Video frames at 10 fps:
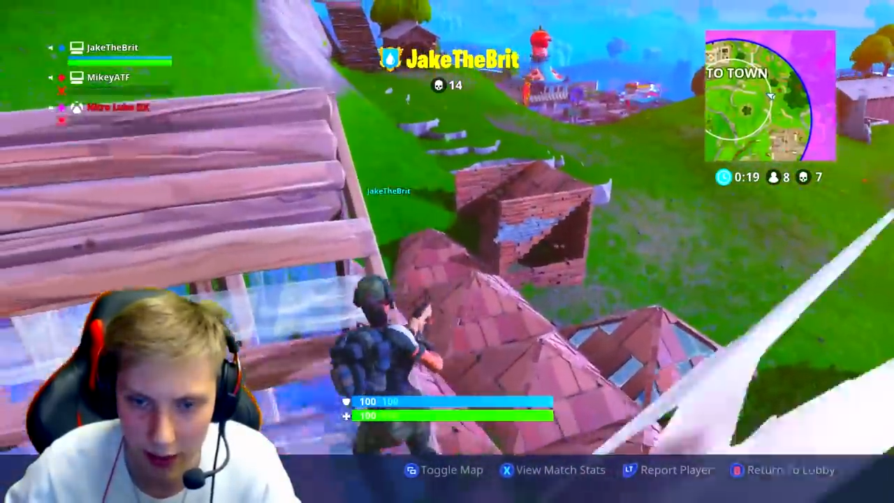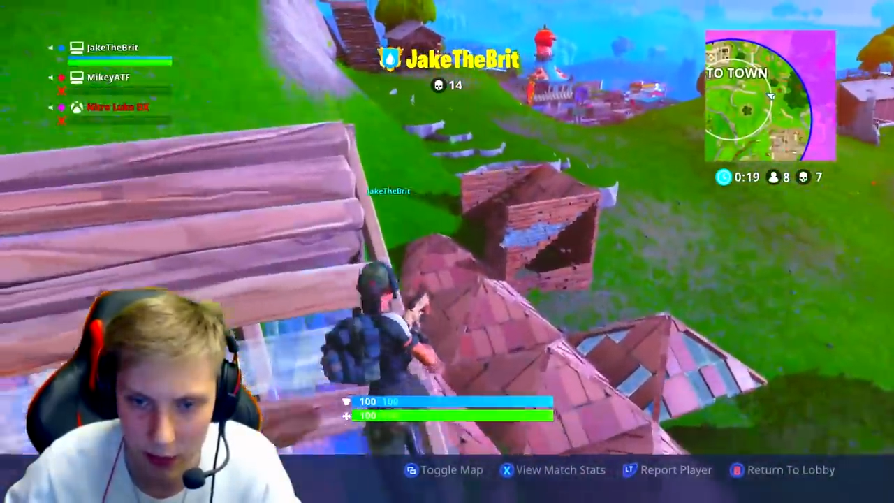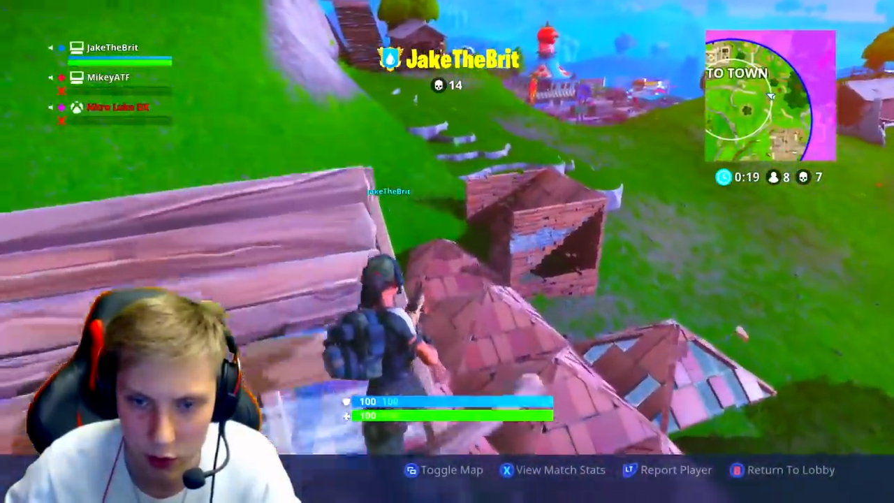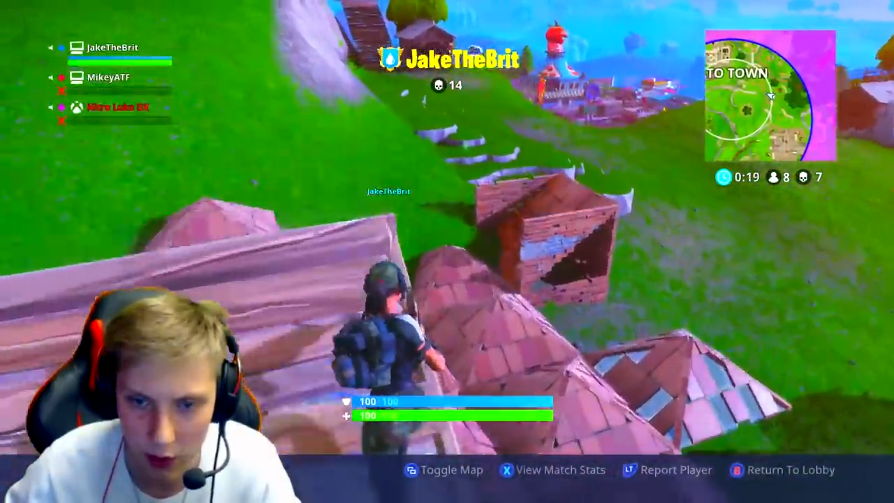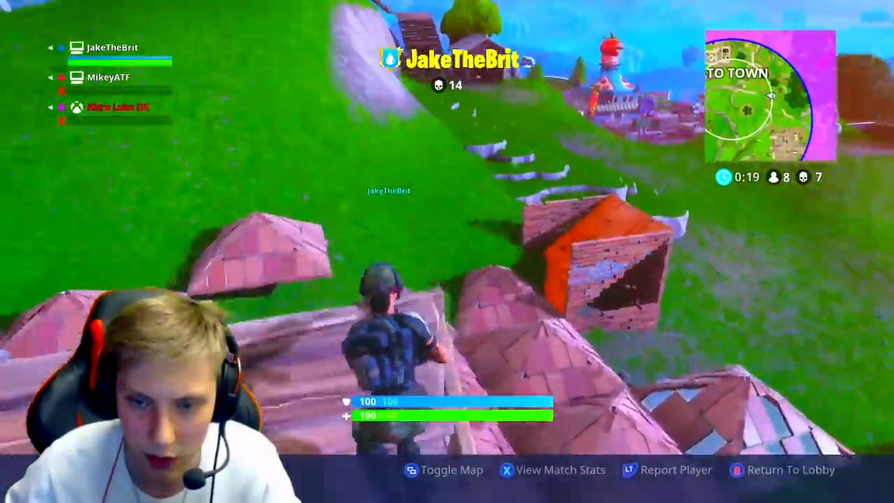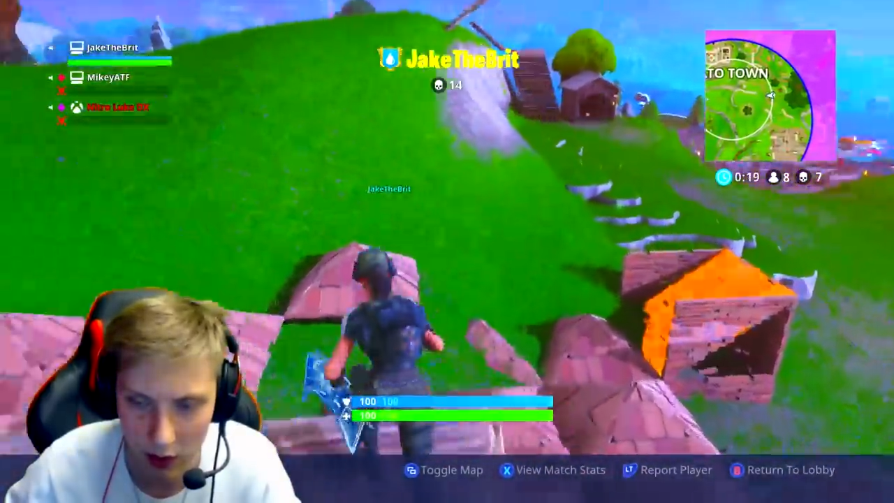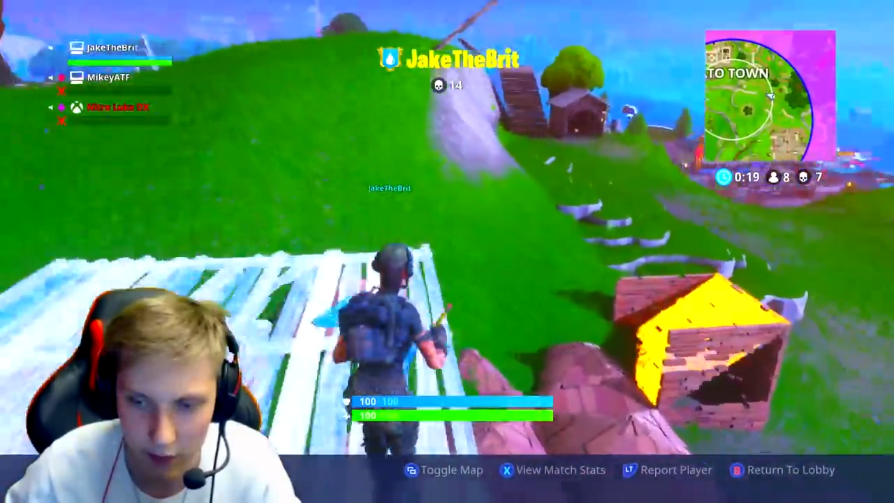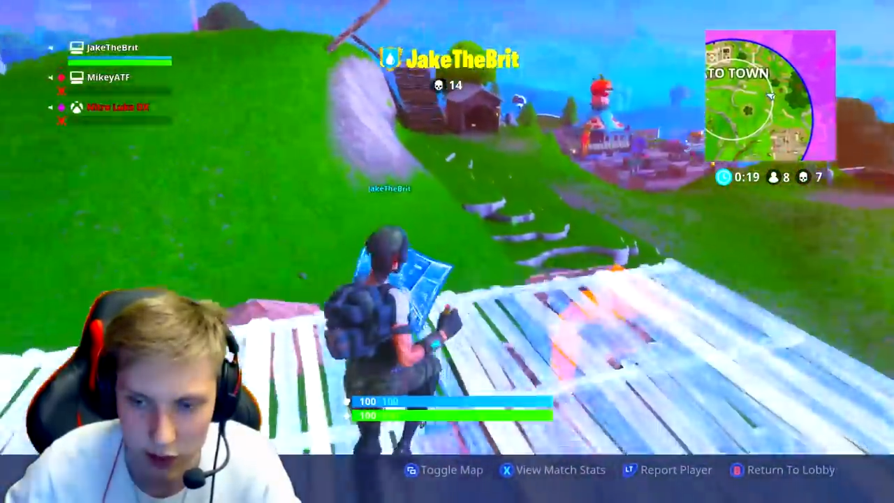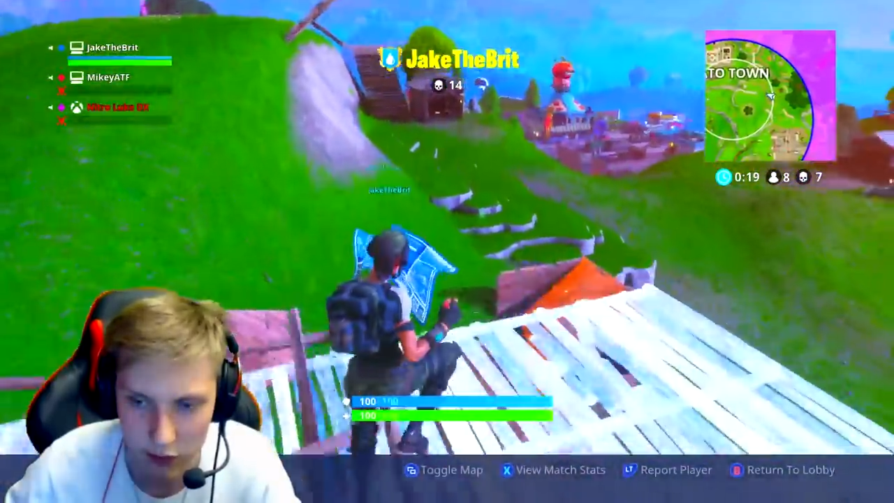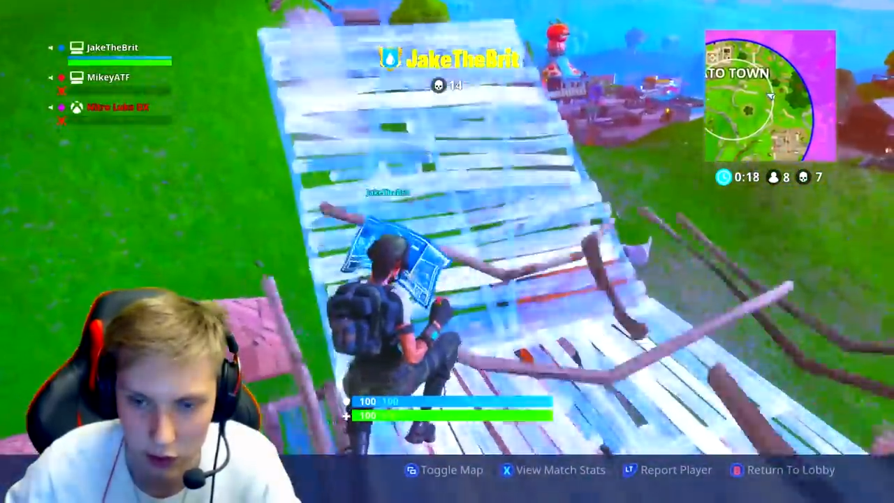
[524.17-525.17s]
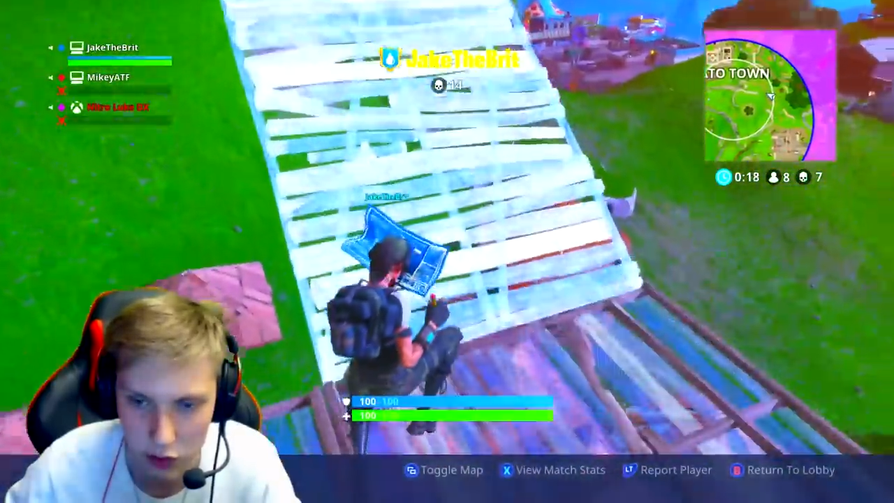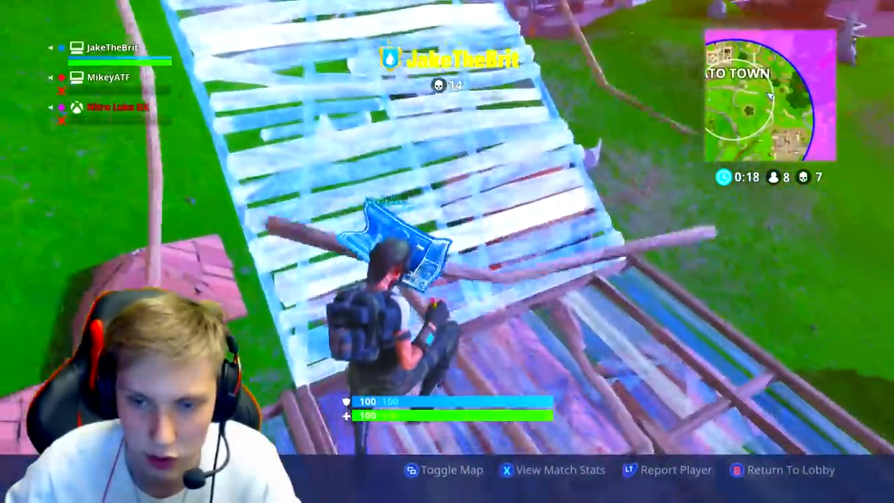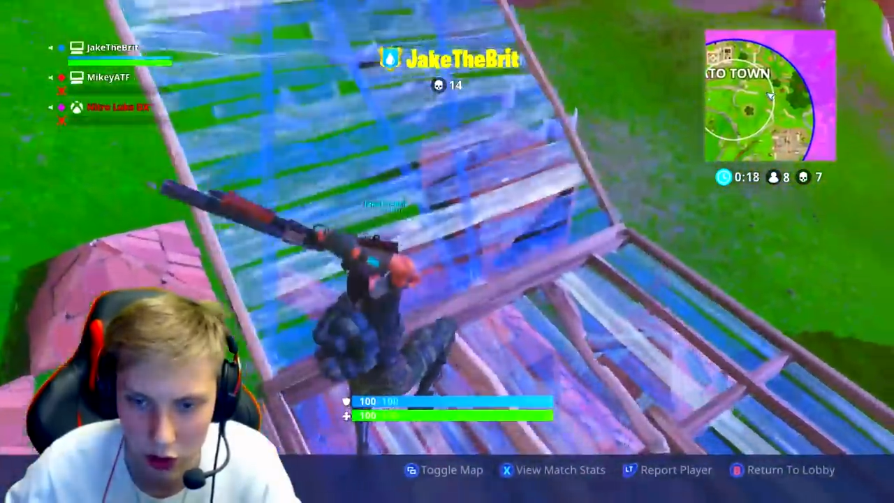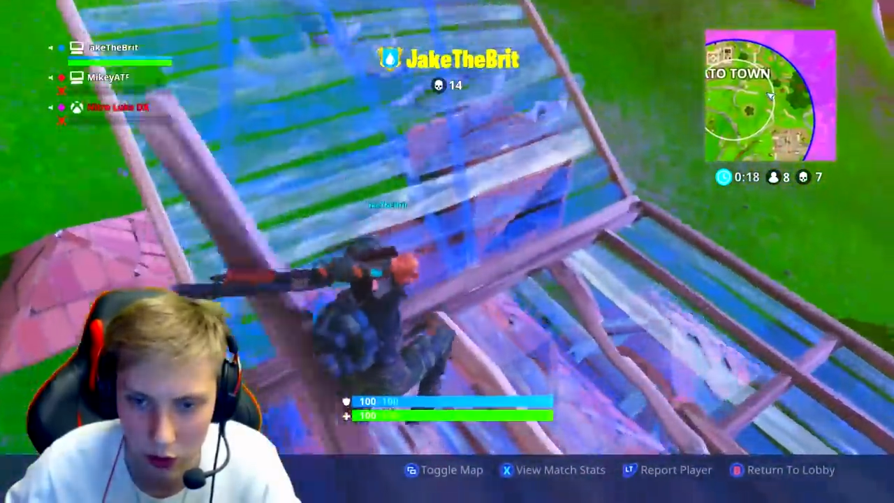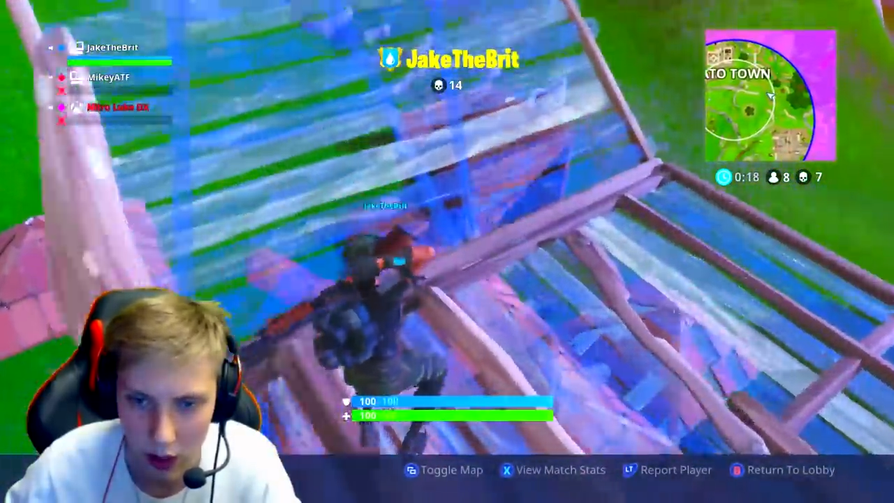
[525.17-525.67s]
between the crevices of those
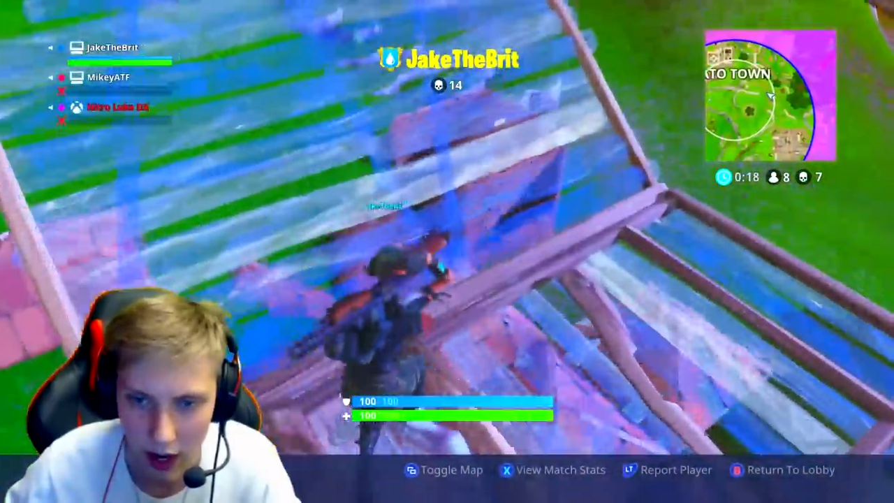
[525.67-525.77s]
two